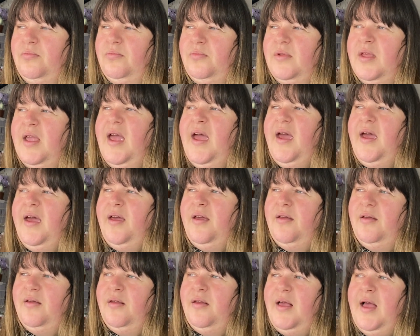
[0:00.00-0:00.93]
yeah,
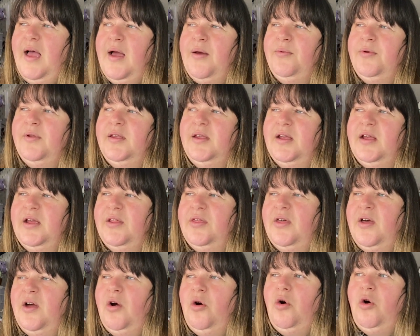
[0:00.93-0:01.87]
I would say
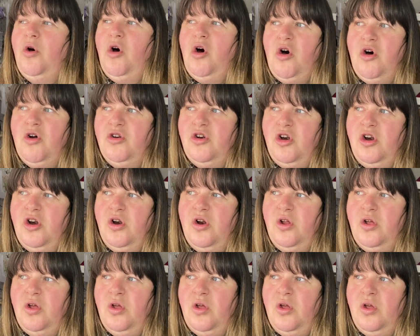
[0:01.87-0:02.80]
they're on
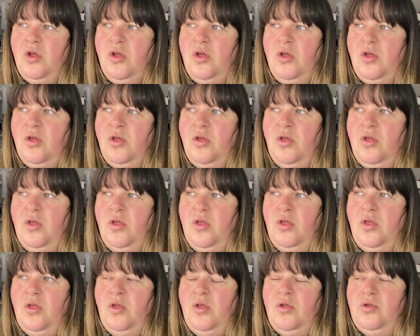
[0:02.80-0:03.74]

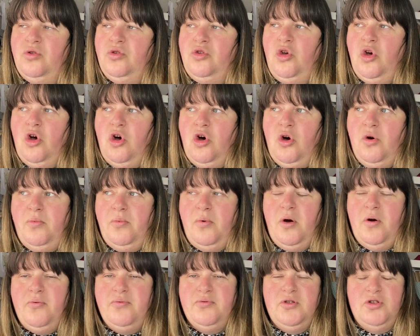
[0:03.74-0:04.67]
top
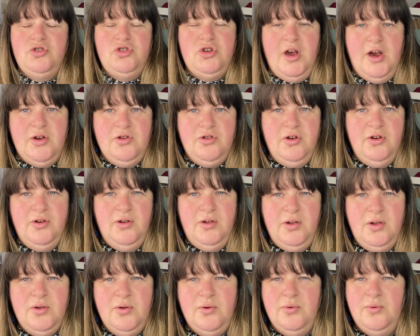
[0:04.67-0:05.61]
of the
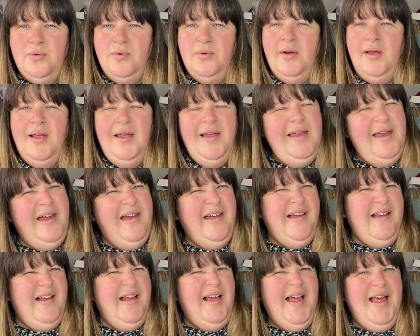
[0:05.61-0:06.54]
trousers, so
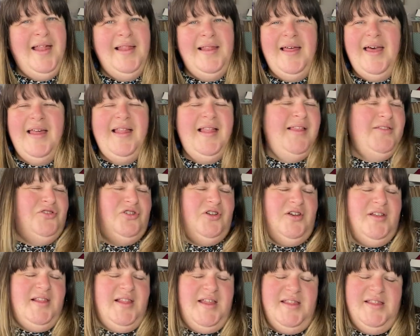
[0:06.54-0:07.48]
yeah, I
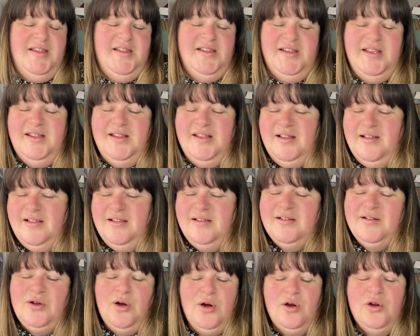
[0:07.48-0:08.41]
just like the detail.
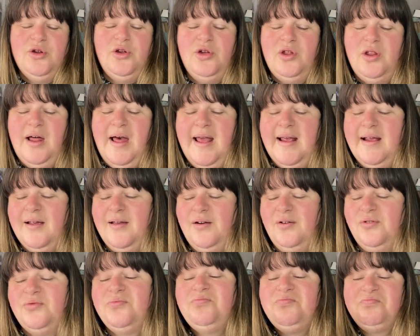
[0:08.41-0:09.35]
It's got a cool angle,